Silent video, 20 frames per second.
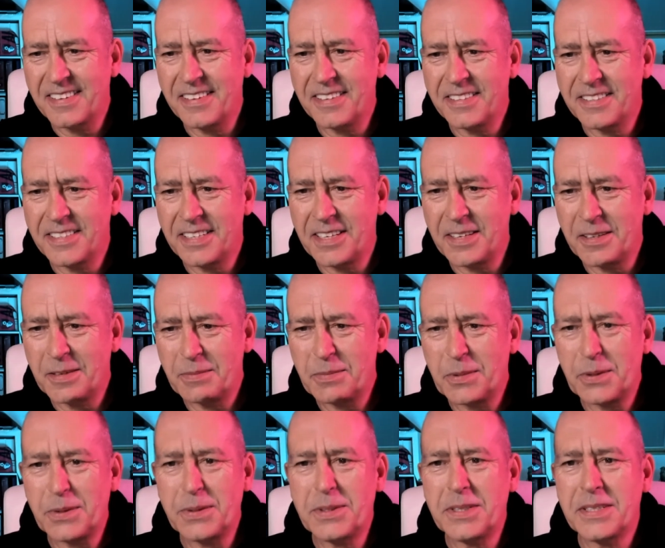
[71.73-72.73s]
Good to see you on
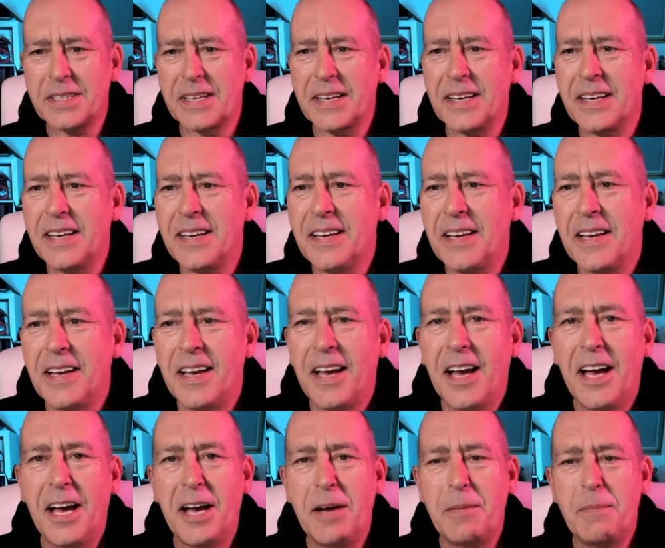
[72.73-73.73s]
board.
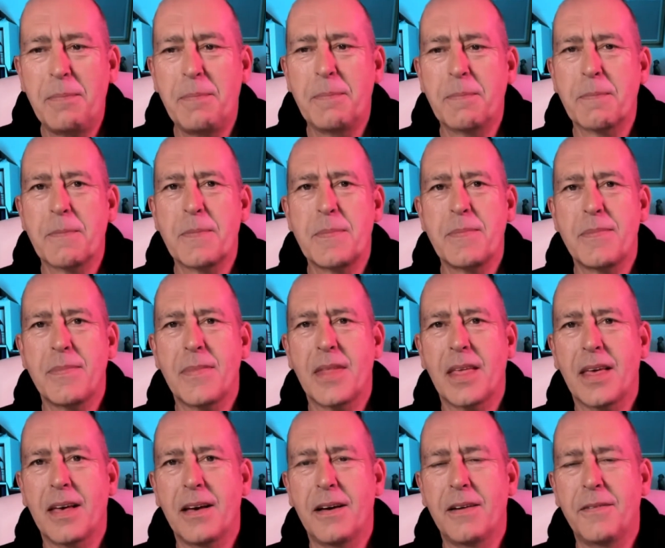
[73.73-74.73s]

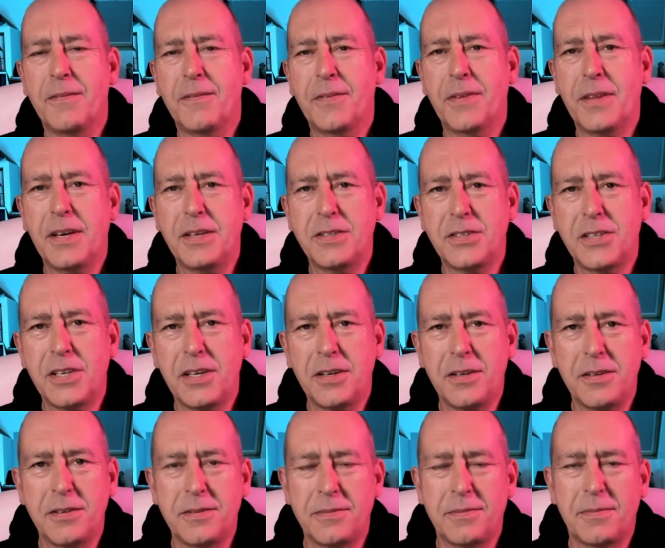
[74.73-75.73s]
For those of
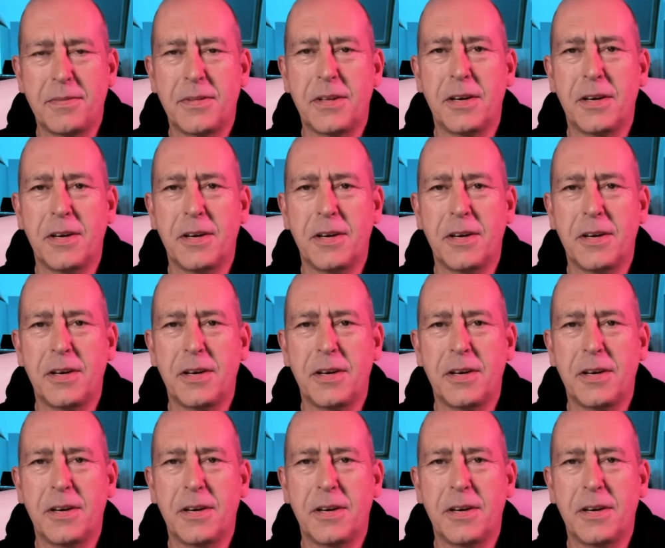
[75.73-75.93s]
you